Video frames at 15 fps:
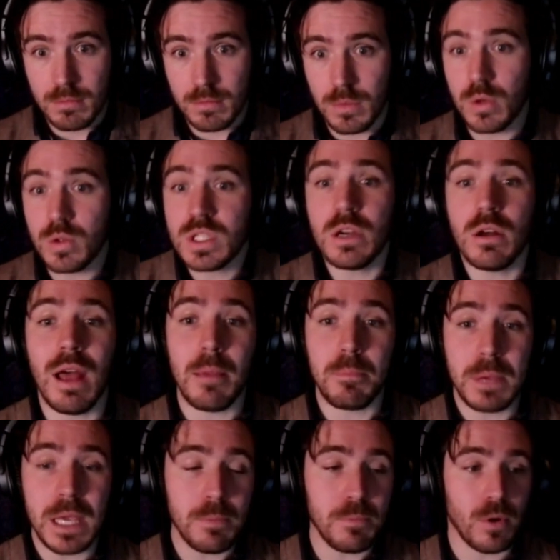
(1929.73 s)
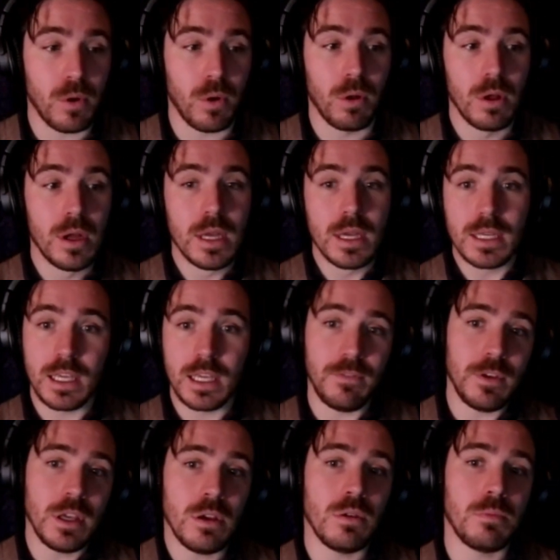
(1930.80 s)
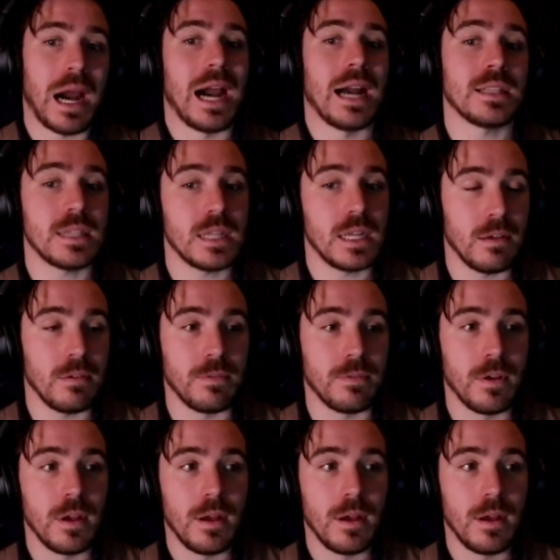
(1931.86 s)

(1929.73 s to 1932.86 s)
you still have people giving you positive